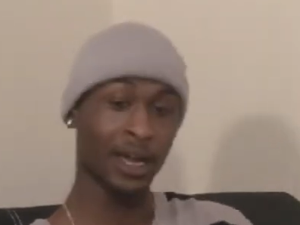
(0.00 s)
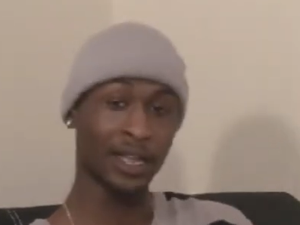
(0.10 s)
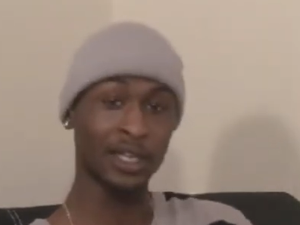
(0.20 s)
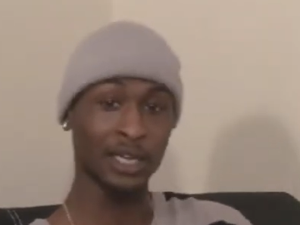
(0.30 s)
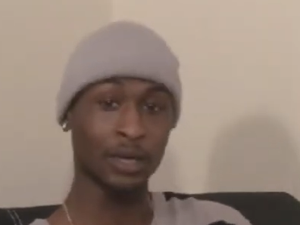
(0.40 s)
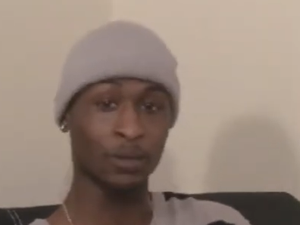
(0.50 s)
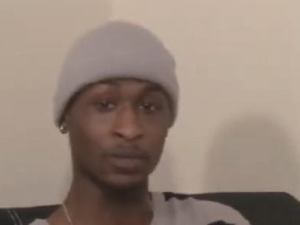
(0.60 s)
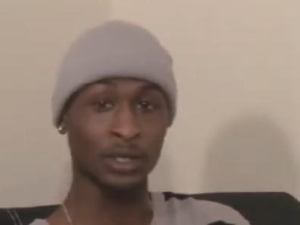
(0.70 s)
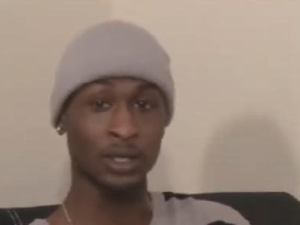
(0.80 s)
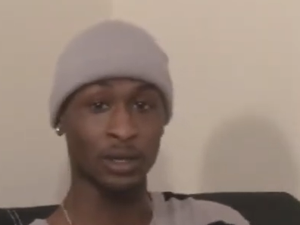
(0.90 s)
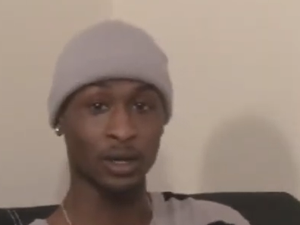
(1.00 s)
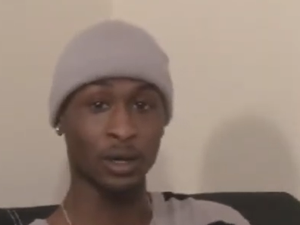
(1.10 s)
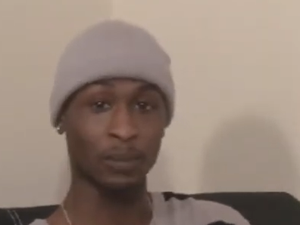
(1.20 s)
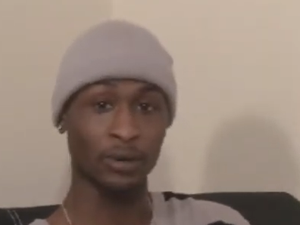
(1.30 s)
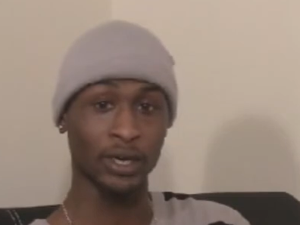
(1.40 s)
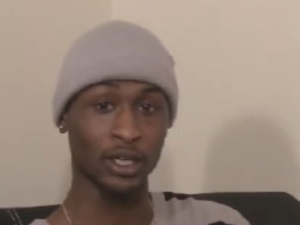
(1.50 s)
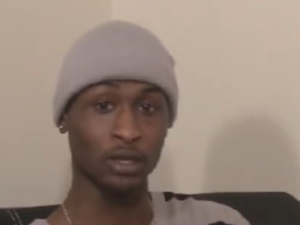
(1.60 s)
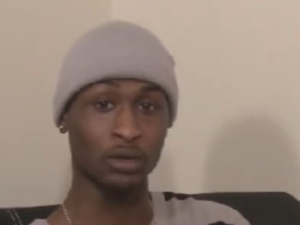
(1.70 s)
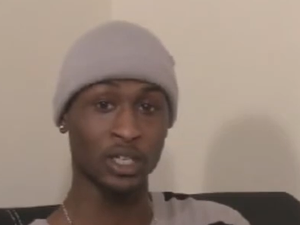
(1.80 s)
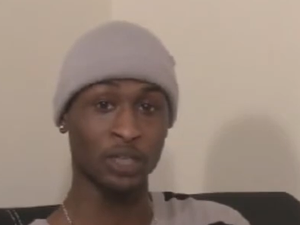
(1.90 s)
I think that would be a pretty
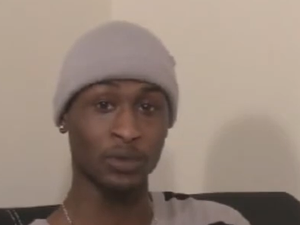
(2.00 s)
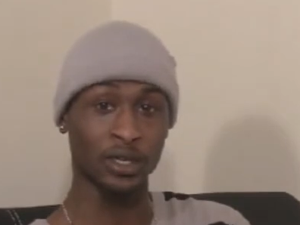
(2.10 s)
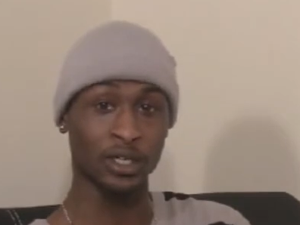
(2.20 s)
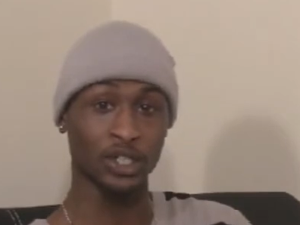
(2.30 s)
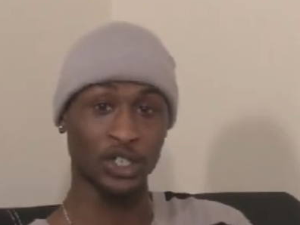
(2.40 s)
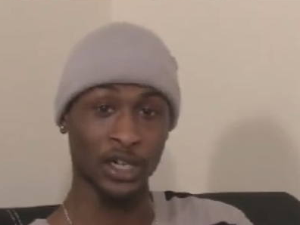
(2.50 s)
cool experience